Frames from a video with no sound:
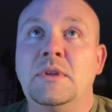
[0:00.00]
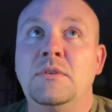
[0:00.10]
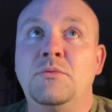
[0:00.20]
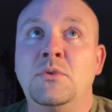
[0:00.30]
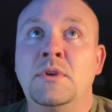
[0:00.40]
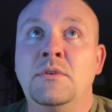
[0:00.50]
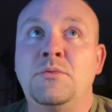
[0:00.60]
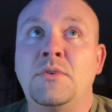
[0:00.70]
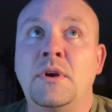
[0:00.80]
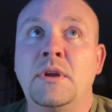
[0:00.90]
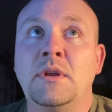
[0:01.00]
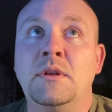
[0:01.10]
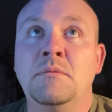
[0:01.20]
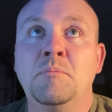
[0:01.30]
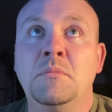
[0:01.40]
If you get
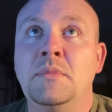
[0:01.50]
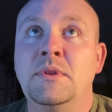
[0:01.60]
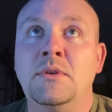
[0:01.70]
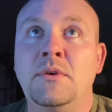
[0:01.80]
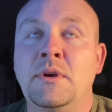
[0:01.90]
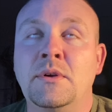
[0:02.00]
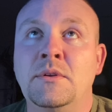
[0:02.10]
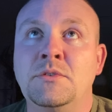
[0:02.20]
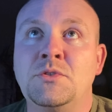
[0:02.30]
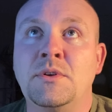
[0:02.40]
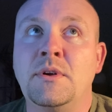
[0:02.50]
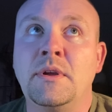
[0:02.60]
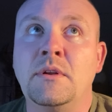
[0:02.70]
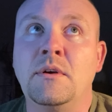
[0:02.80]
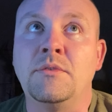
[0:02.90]
afraid, they're not going to chew your
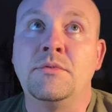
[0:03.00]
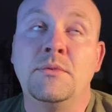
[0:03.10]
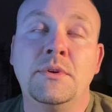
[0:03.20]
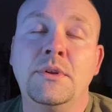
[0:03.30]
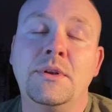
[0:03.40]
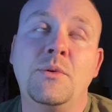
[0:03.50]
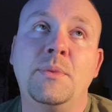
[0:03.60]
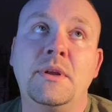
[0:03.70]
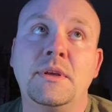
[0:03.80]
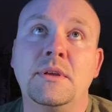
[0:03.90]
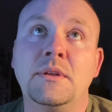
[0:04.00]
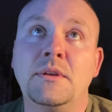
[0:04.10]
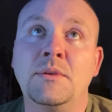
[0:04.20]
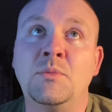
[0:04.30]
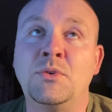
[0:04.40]
head off. Really, nobody
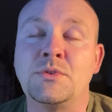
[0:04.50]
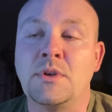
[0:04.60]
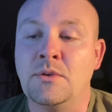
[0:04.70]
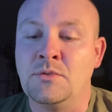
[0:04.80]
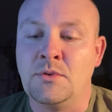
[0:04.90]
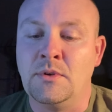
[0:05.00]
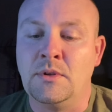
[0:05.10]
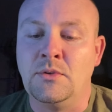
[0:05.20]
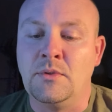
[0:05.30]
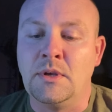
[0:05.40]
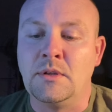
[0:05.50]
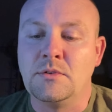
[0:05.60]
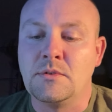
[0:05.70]
in Morse code is going to do that.